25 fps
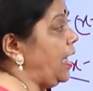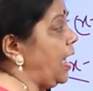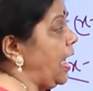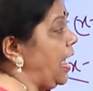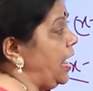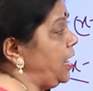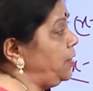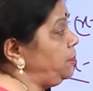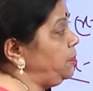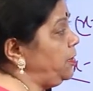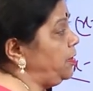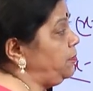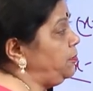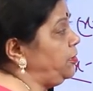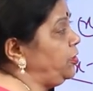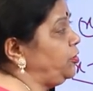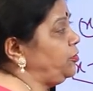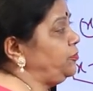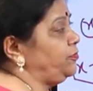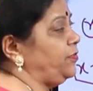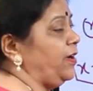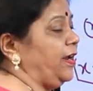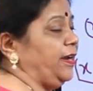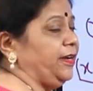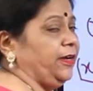I will be able
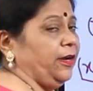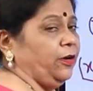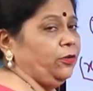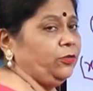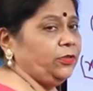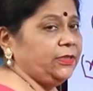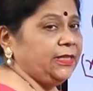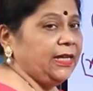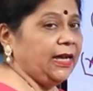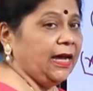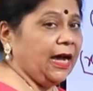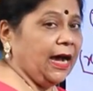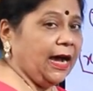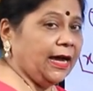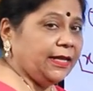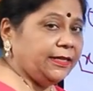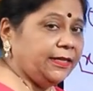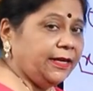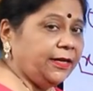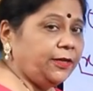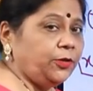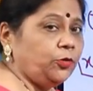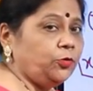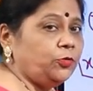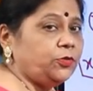to find out
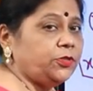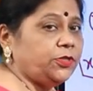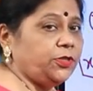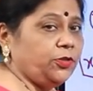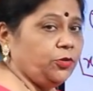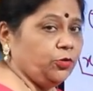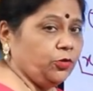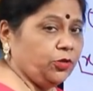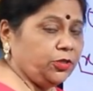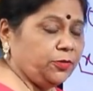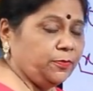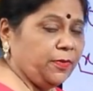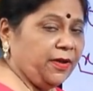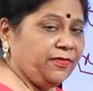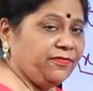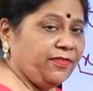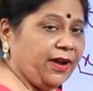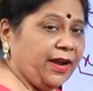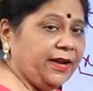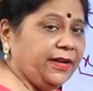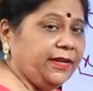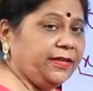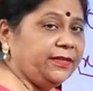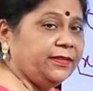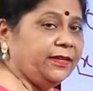other two zeros by
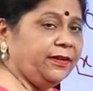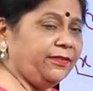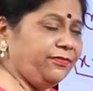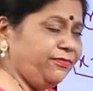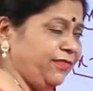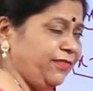finding the